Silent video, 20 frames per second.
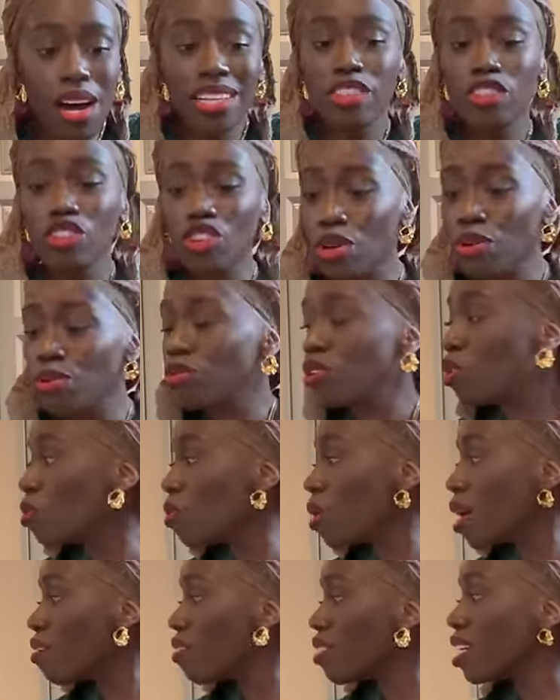I don't know
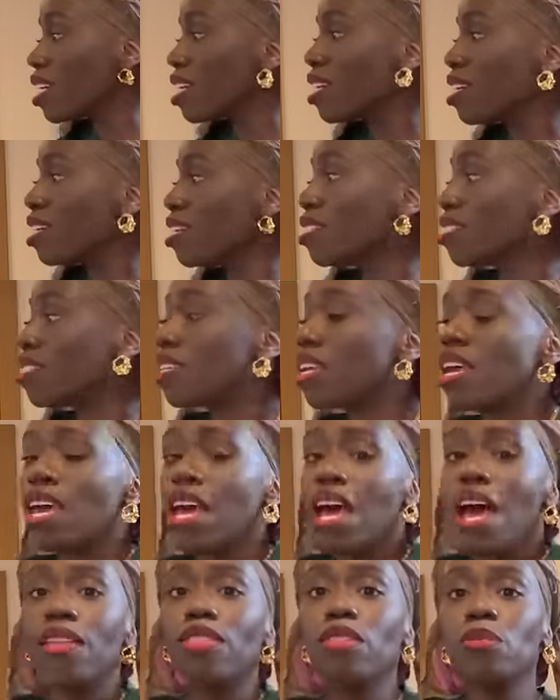where it is.
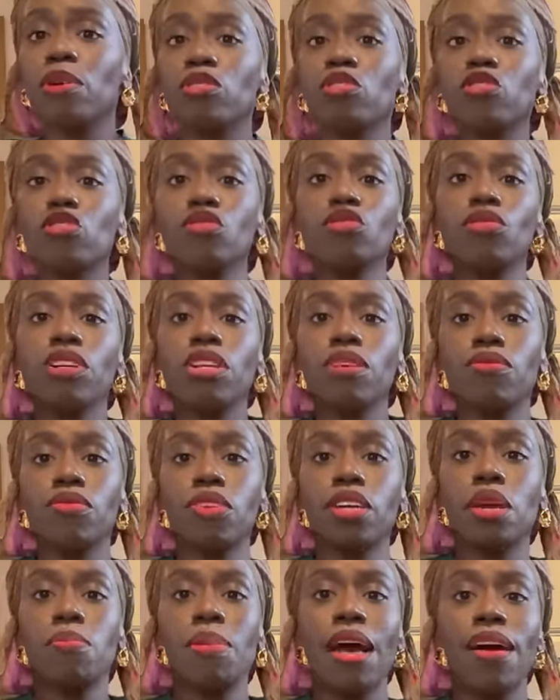And the most annoying
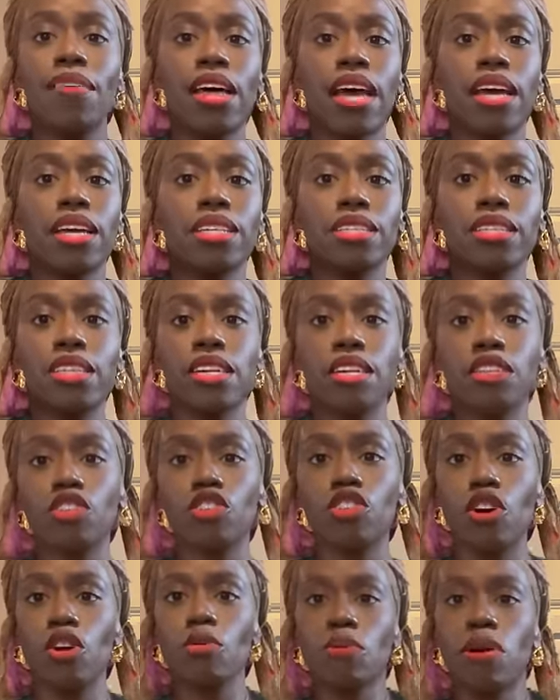thing about that is there's
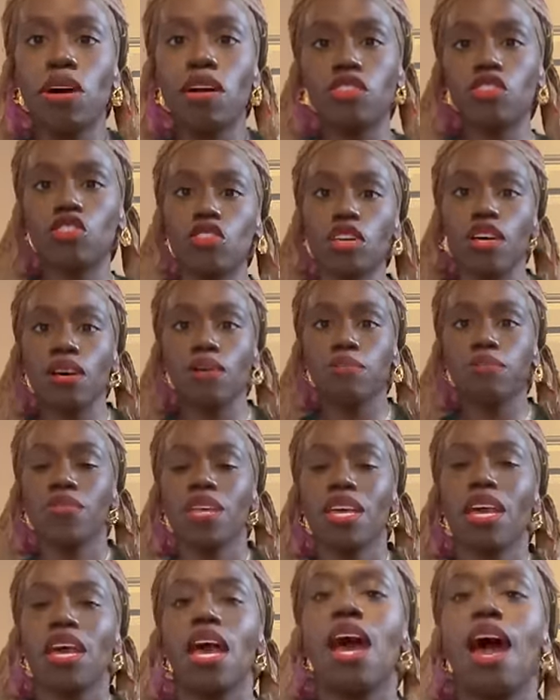so much,
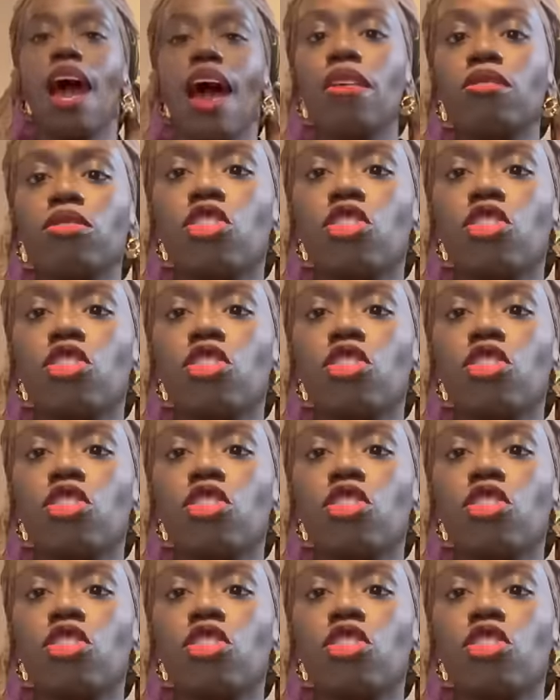I'll